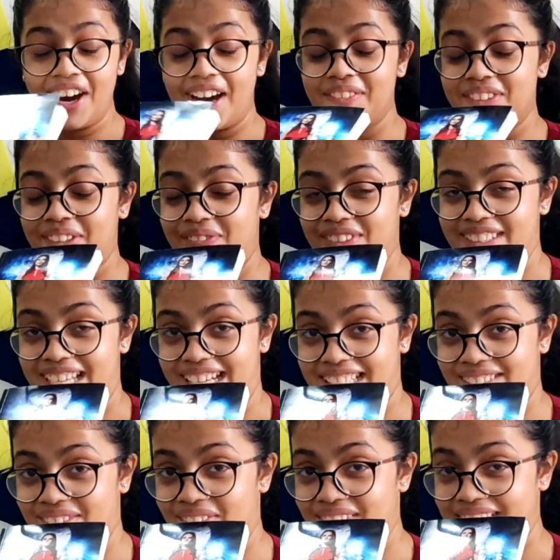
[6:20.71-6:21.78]
I'm so
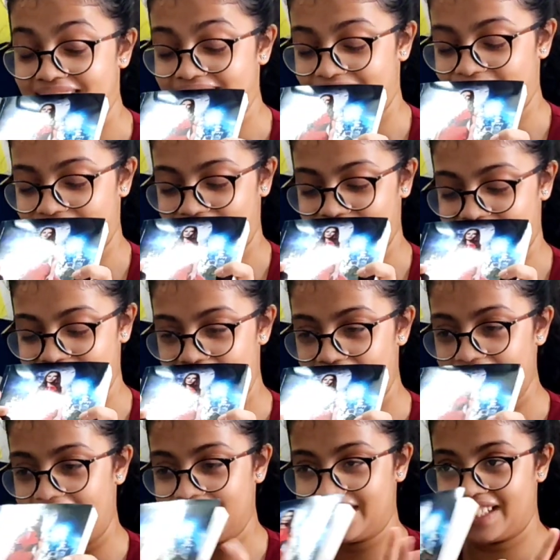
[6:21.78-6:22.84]
protective of these. I'm so
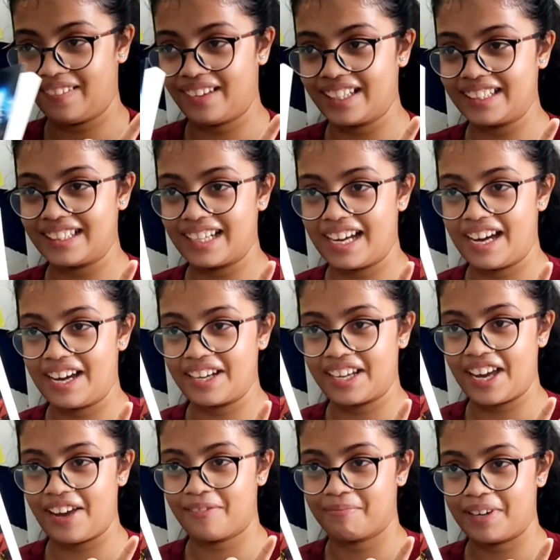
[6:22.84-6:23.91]
sorry. I sound like a
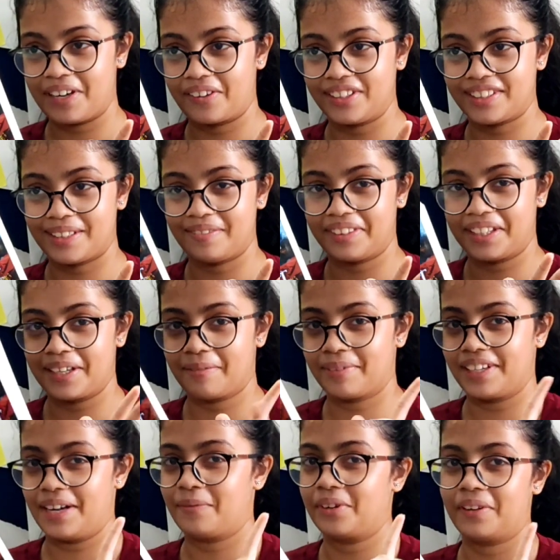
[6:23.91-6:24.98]
caveman or something,
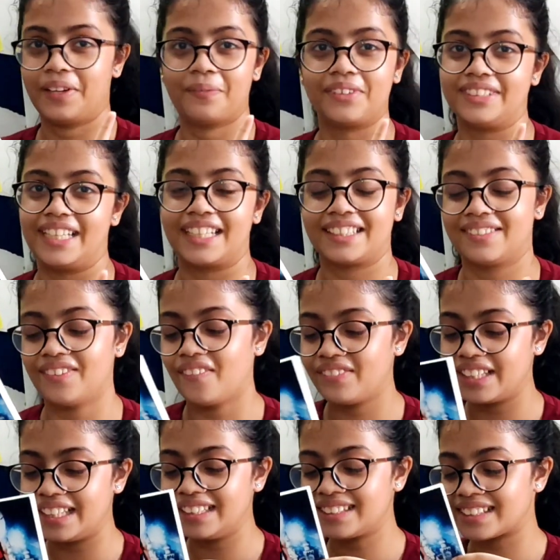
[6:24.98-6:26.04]
but I'm really protective of
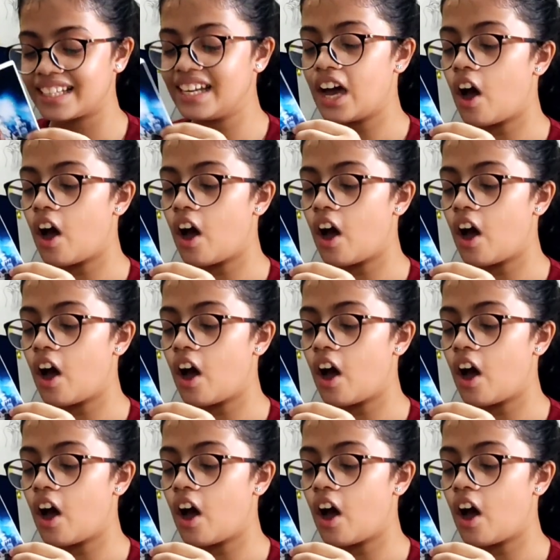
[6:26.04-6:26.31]
these.